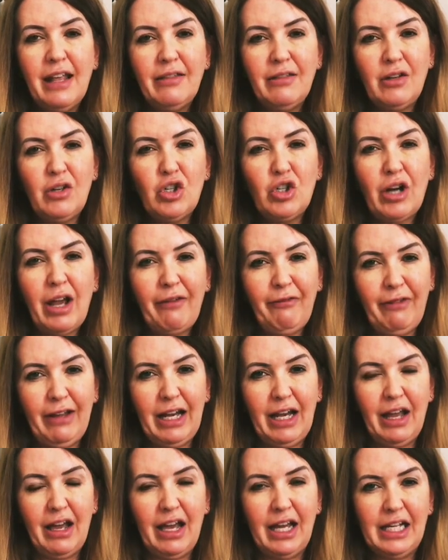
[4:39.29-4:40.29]
The traffic
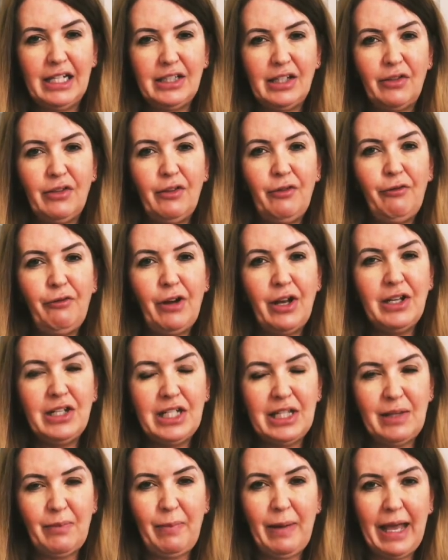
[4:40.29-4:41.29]
lights on the front
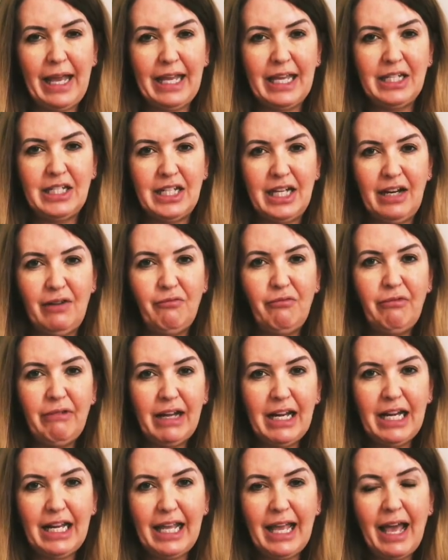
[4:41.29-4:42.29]
of the packaging
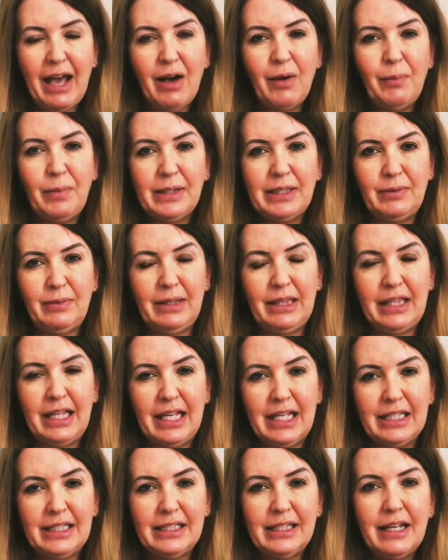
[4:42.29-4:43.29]
really help us with
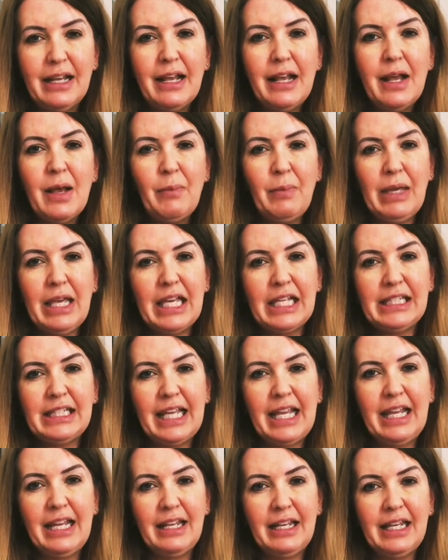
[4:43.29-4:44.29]
this, because
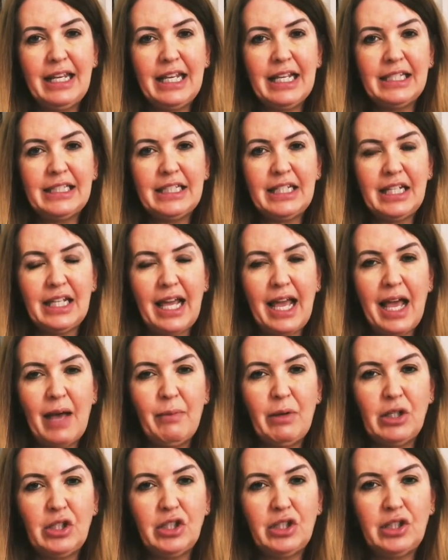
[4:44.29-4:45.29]
they list how
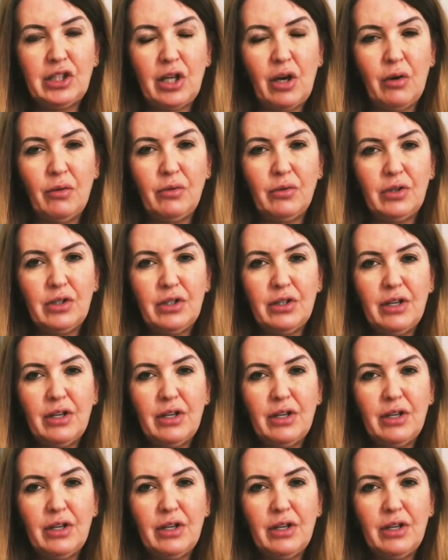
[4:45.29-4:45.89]
much salt,